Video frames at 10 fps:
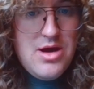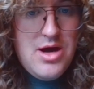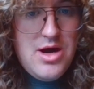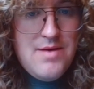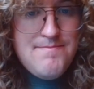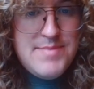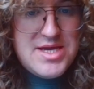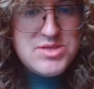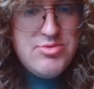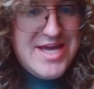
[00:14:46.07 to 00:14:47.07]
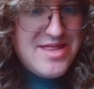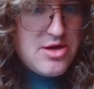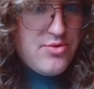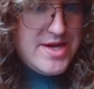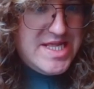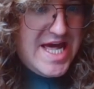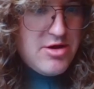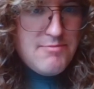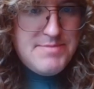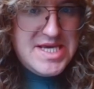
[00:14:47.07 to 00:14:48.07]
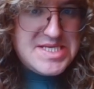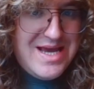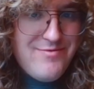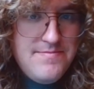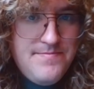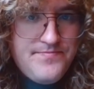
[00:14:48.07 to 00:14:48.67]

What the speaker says: Because we get the queen then on b7.